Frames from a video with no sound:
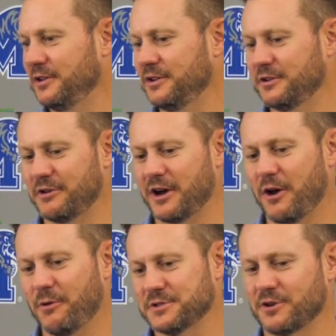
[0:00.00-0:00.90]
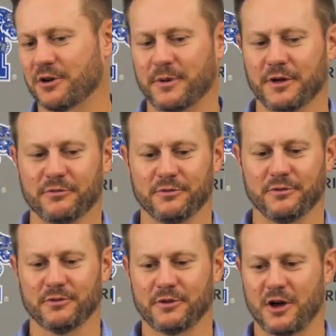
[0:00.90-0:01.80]
you know, Greg, I always talk about
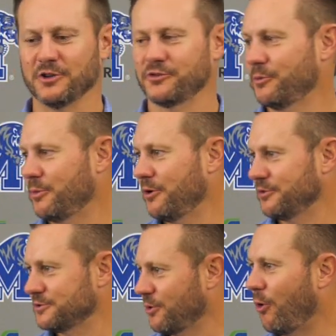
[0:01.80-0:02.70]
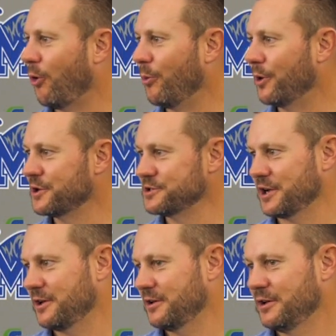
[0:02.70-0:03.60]
college football as a whole because
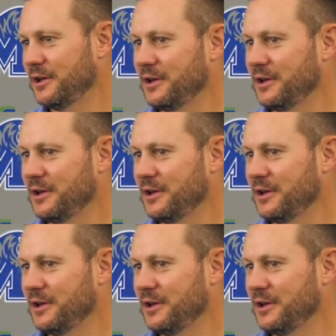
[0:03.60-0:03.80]
I,